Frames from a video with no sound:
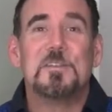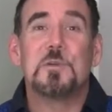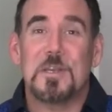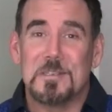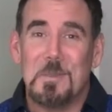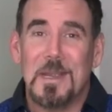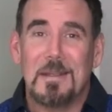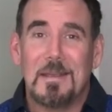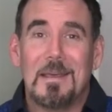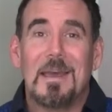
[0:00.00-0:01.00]
Trust
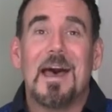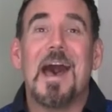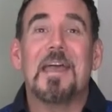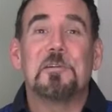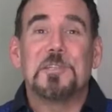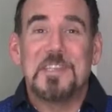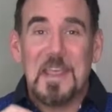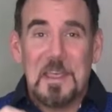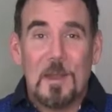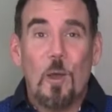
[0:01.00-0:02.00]
me, I could say it